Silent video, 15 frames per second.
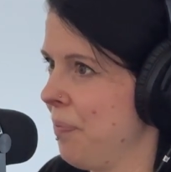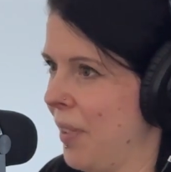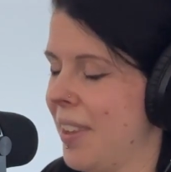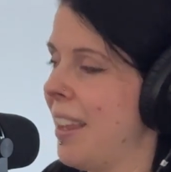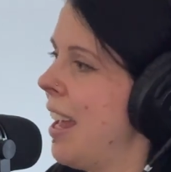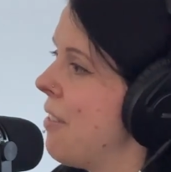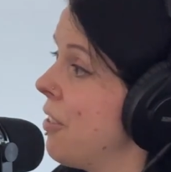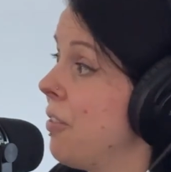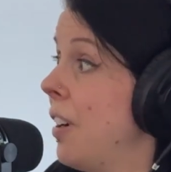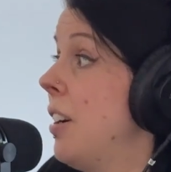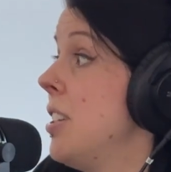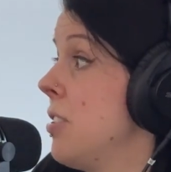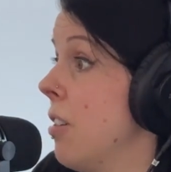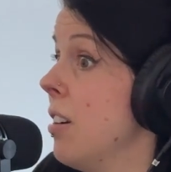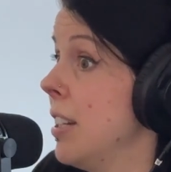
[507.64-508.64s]
they have a very
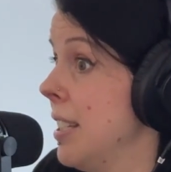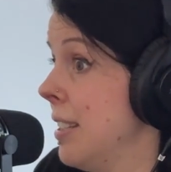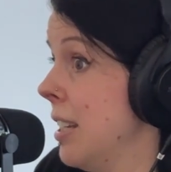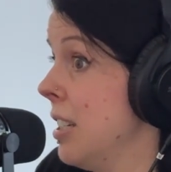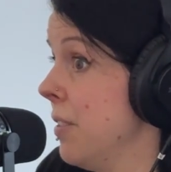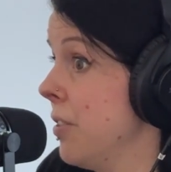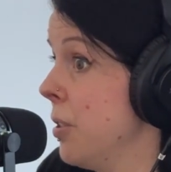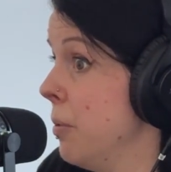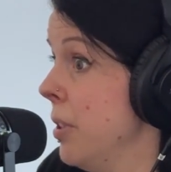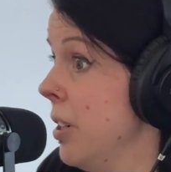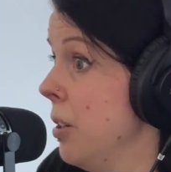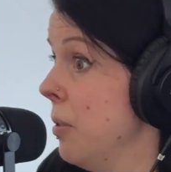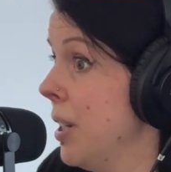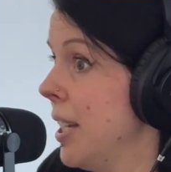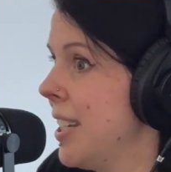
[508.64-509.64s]
strong incentive to
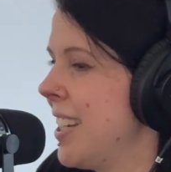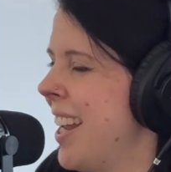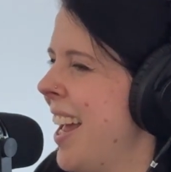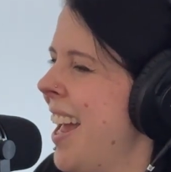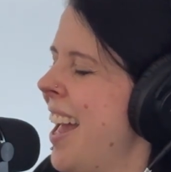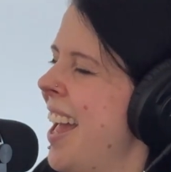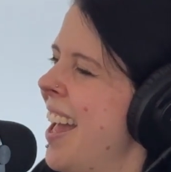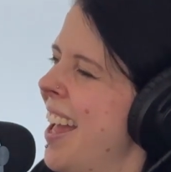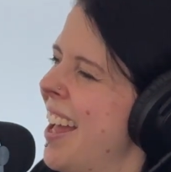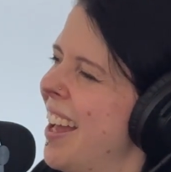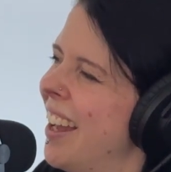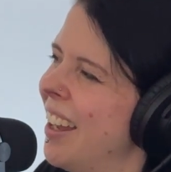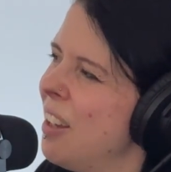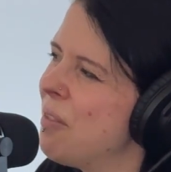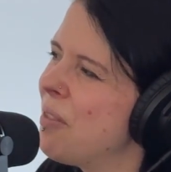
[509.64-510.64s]
renew it.
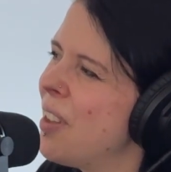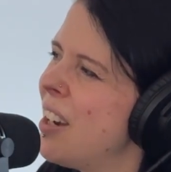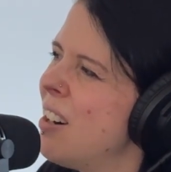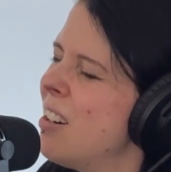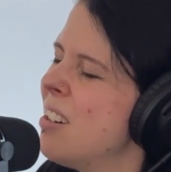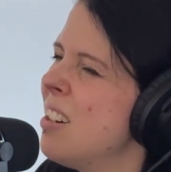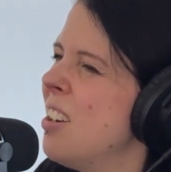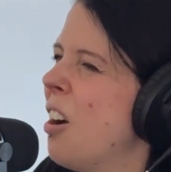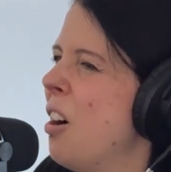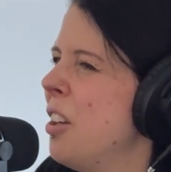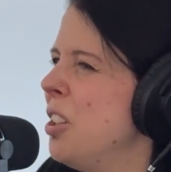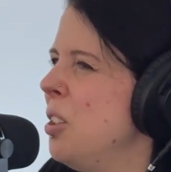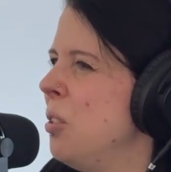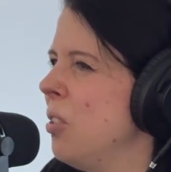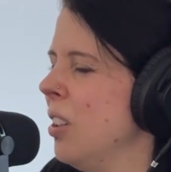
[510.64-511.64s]
If they're not
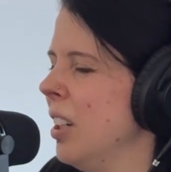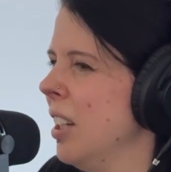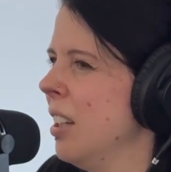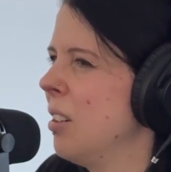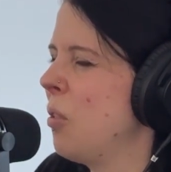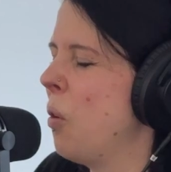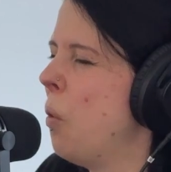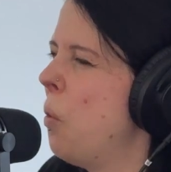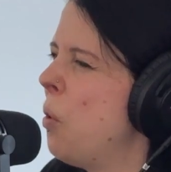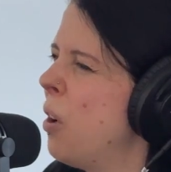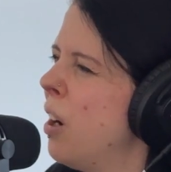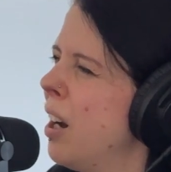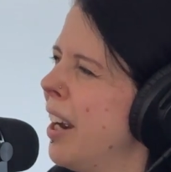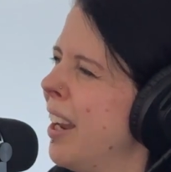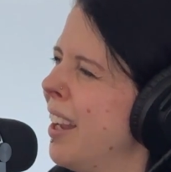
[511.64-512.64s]
using it,
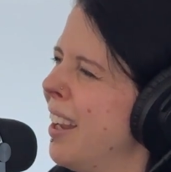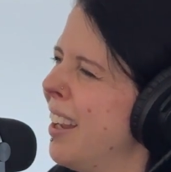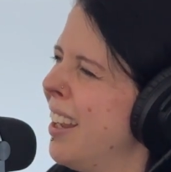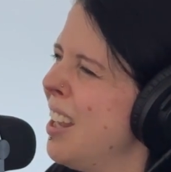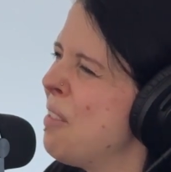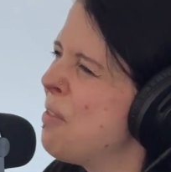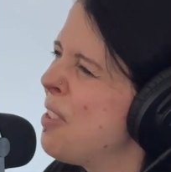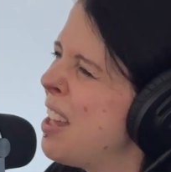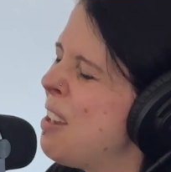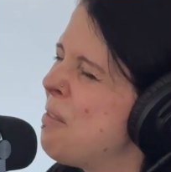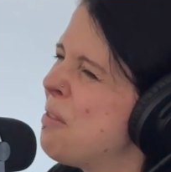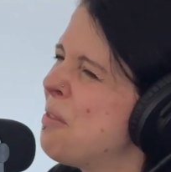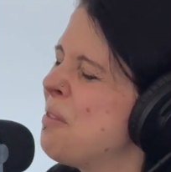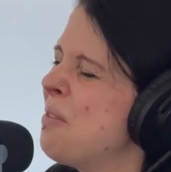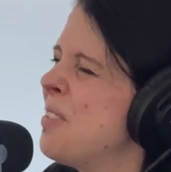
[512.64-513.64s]
or if
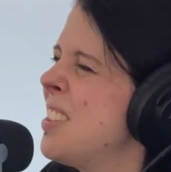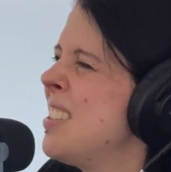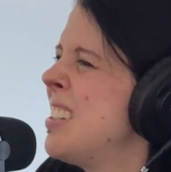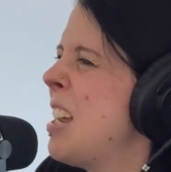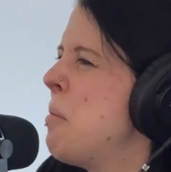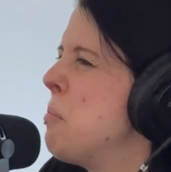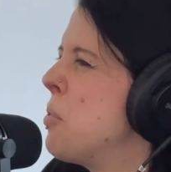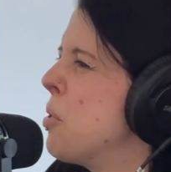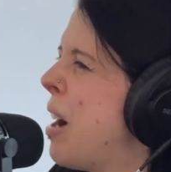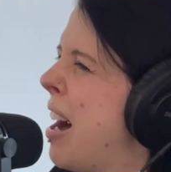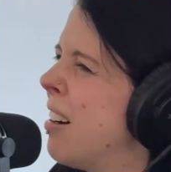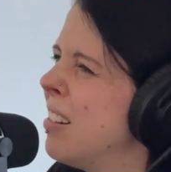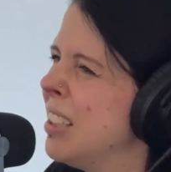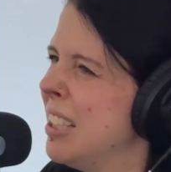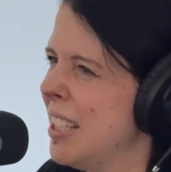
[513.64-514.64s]
they've
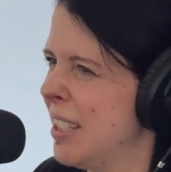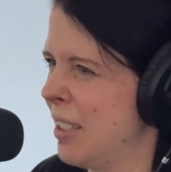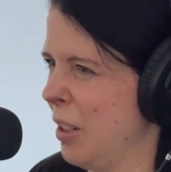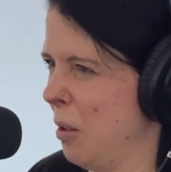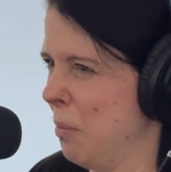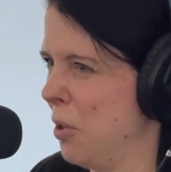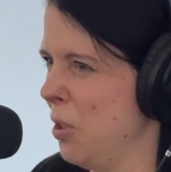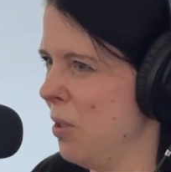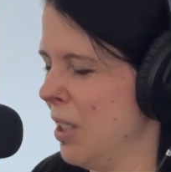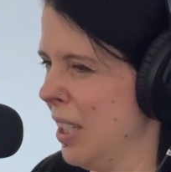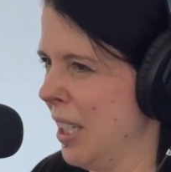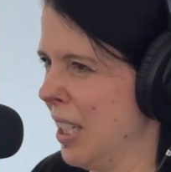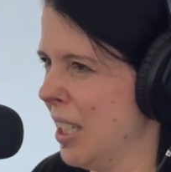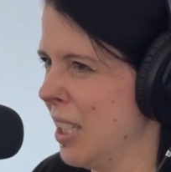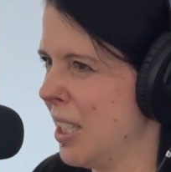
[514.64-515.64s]
temporarily stopped using
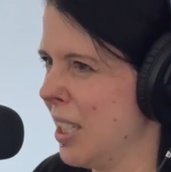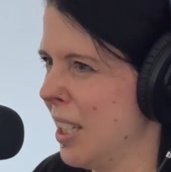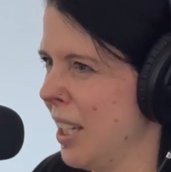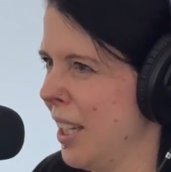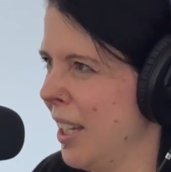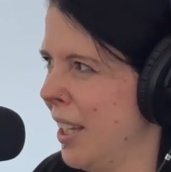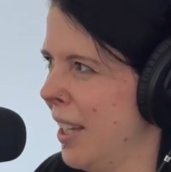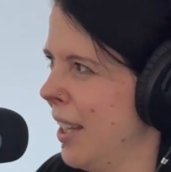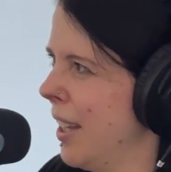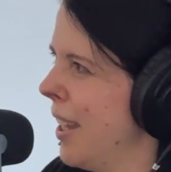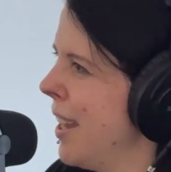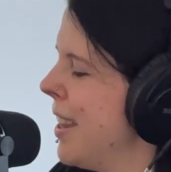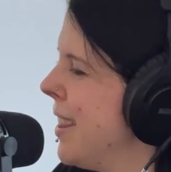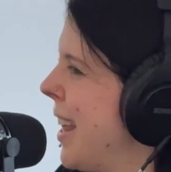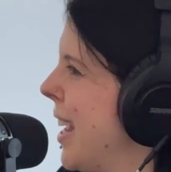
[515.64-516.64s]
it,
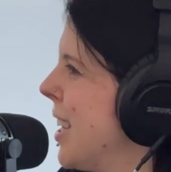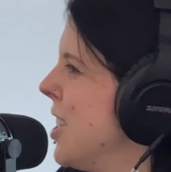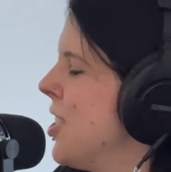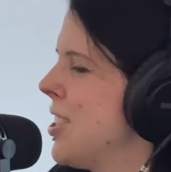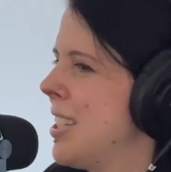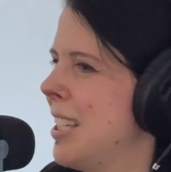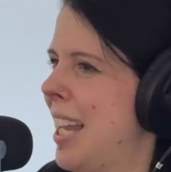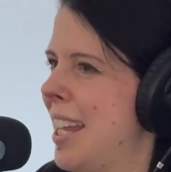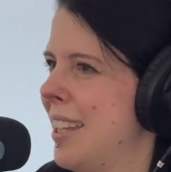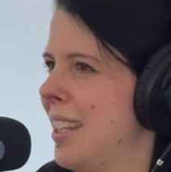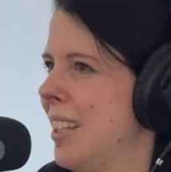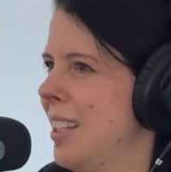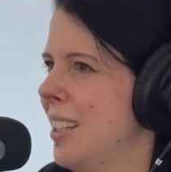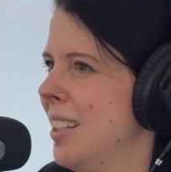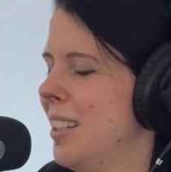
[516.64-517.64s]
they can just let
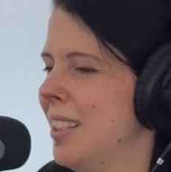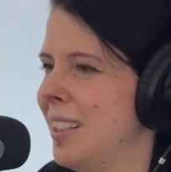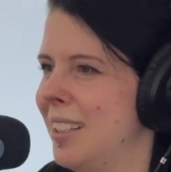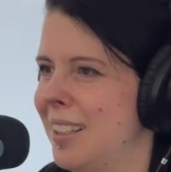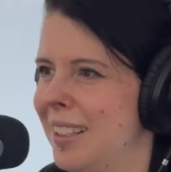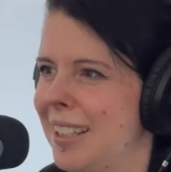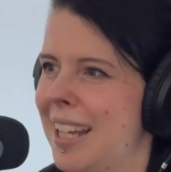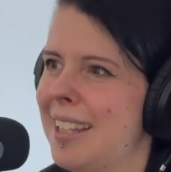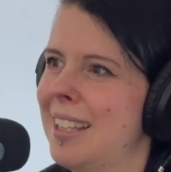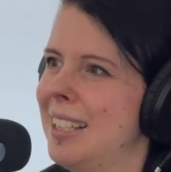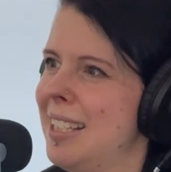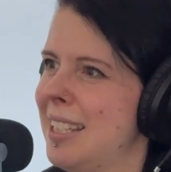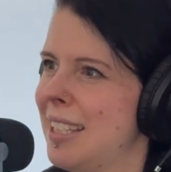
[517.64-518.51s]
the lease